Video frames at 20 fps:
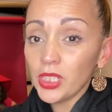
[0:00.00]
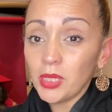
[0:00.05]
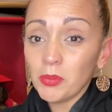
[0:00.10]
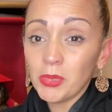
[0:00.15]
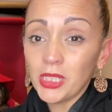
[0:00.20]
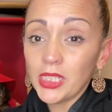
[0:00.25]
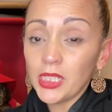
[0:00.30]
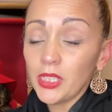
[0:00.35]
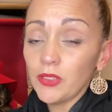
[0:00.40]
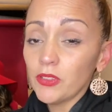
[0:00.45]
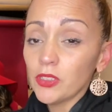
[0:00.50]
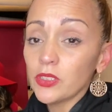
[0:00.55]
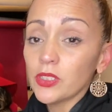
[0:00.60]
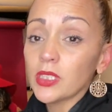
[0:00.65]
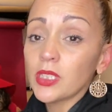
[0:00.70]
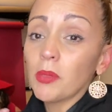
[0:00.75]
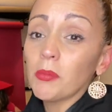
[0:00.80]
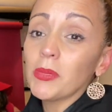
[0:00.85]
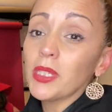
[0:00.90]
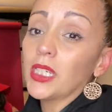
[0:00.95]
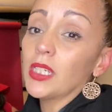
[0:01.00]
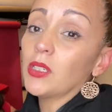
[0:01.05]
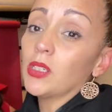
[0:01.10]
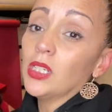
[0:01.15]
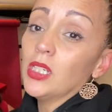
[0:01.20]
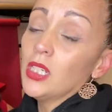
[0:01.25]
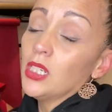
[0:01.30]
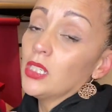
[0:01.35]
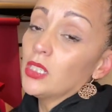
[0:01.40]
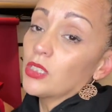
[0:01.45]
I'm gonna give her something
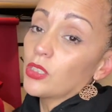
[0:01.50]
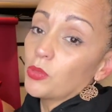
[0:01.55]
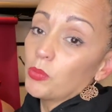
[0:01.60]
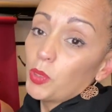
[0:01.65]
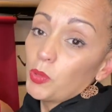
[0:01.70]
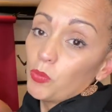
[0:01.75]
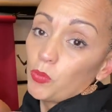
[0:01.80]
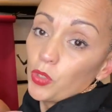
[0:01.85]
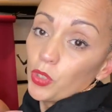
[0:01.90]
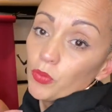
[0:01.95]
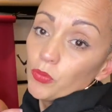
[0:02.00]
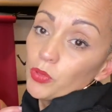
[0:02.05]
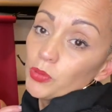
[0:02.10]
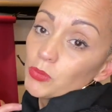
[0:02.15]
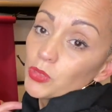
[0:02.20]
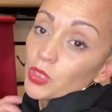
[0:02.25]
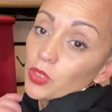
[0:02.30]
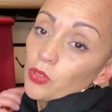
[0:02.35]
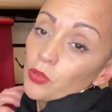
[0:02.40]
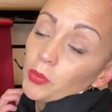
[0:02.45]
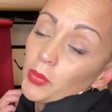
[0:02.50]
a little bit more whimsical,